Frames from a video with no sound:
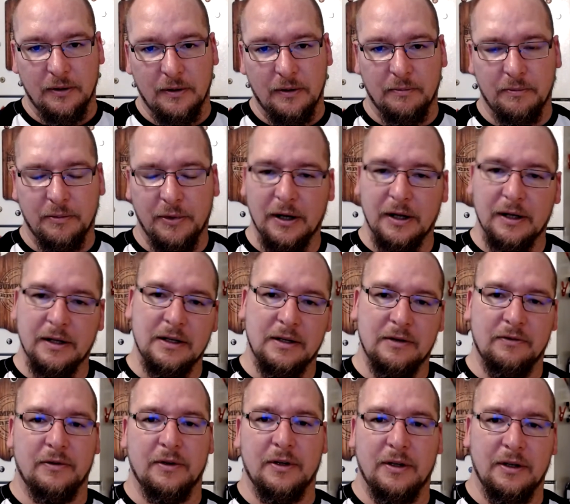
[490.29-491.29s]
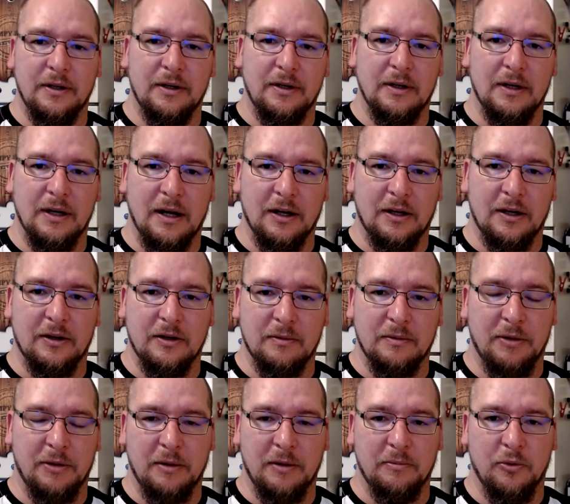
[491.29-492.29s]
but it didn't really, I couldn't
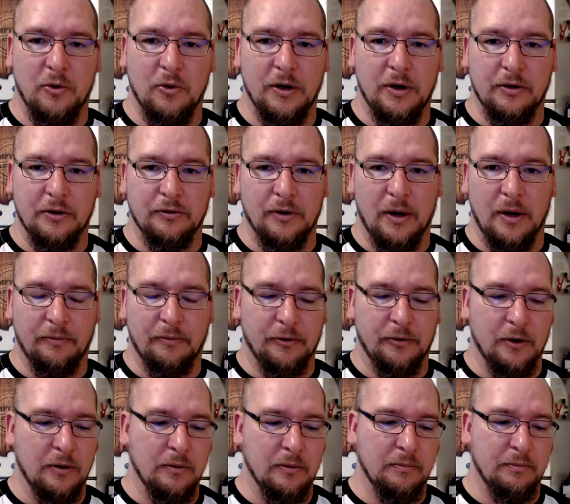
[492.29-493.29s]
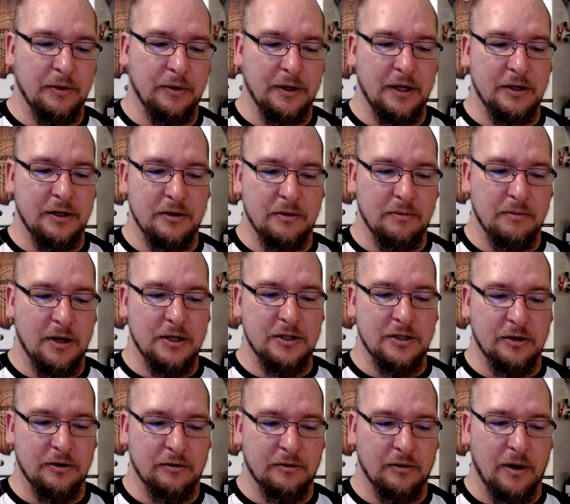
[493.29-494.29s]
pinpoint grapefruit, but they do mention
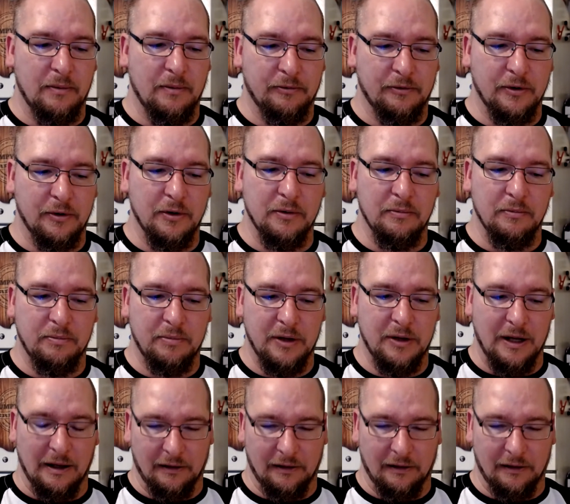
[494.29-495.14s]
grapefruit pith.